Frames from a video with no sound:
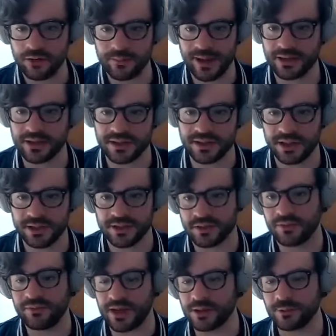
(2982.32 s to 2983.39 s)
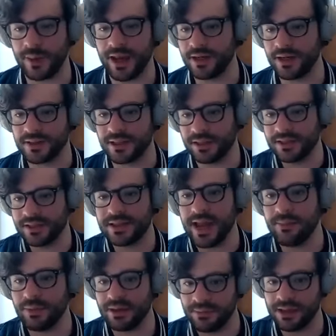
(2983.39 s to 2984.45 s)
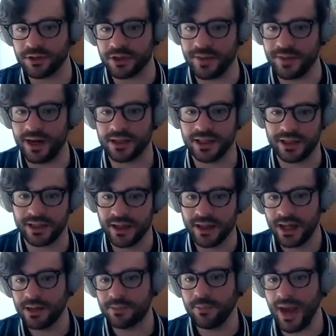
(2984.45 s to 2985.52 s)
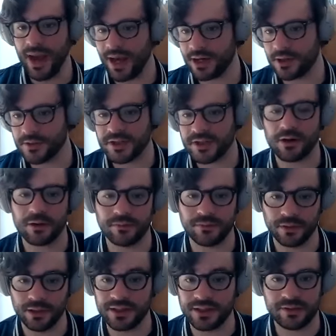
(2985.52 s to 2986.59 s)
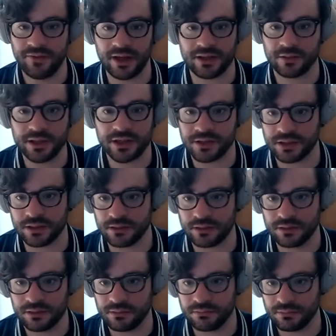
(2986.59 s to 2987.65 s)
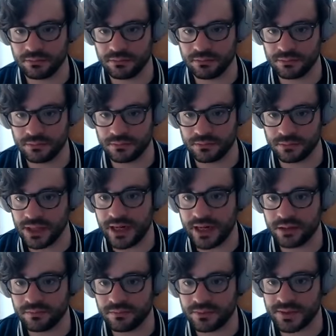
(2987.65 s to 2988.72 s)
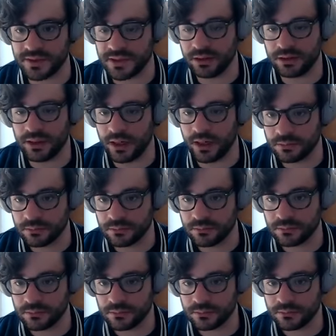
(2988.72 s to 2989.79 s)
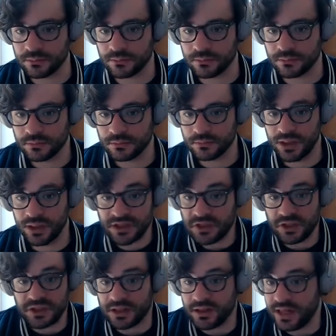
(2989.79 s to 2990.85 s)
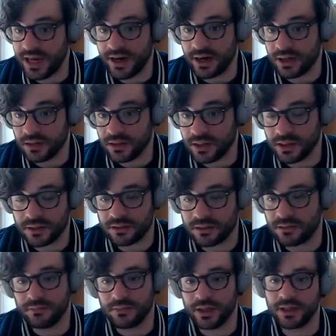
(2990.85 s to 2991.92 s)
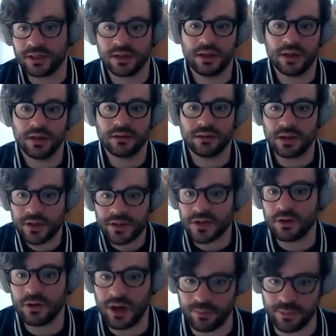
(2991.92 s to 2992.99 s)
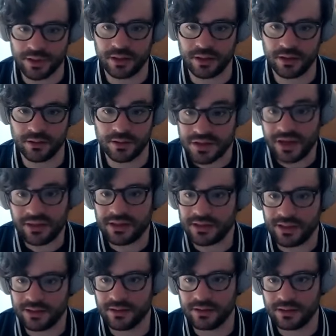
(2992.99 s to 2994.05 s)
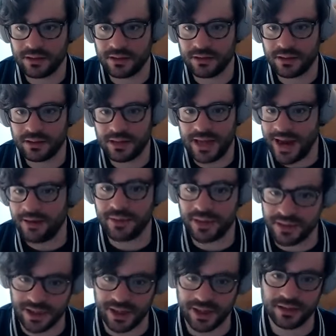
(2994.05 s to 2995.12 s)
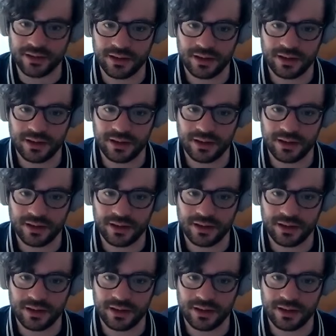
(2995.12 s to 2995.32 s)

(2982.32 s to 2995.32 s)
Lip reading: back that it's not just revenge bad, it's not sappy, melodramatically bad or sorrowful. It's the fact that we just let it sit there. It's just there. It like there is no commentary. There's nothing that can be said.